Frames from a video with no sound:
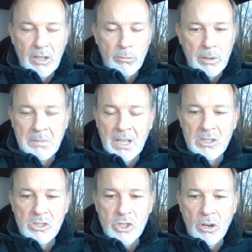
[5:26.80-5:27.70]
the
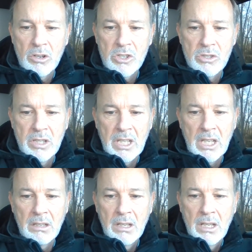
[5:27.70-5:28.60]
remnant church,
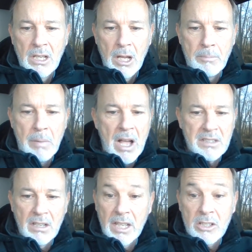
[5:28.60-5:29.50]
the
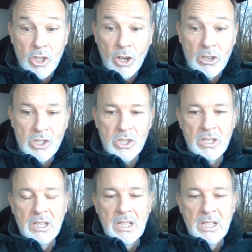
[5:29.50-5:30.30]
apostolic church.